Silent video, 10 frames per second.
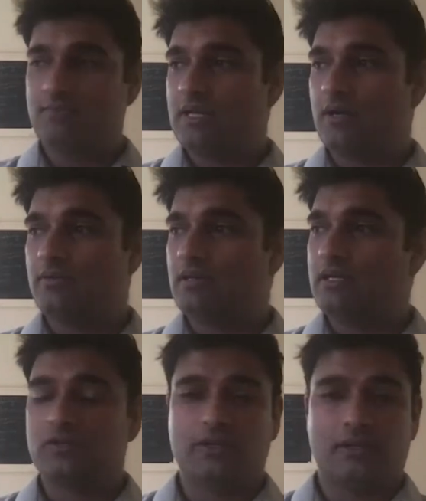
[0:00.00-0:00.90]
you know
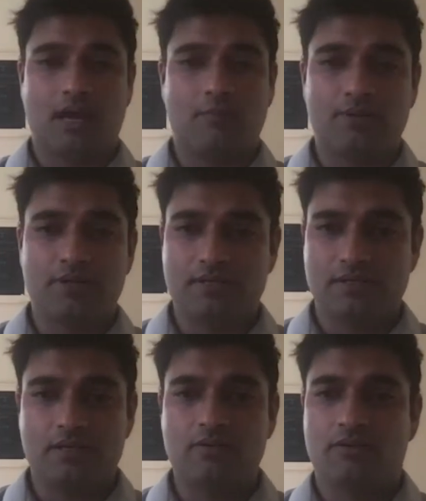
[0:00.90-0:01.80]
these are the companies
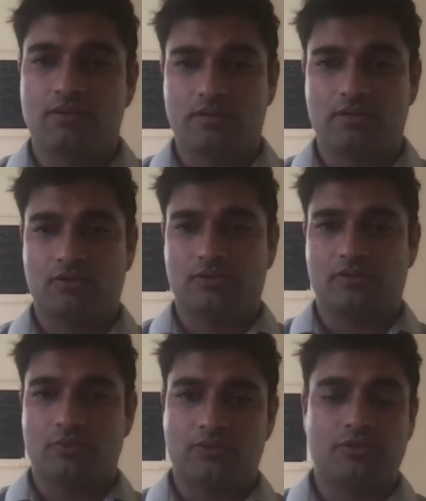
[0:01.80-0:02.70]
that you think you should
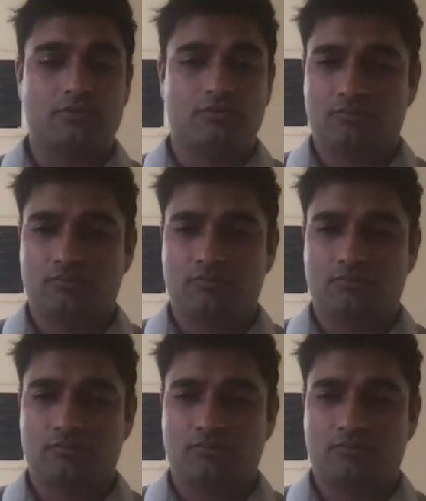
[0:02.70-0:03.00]
we should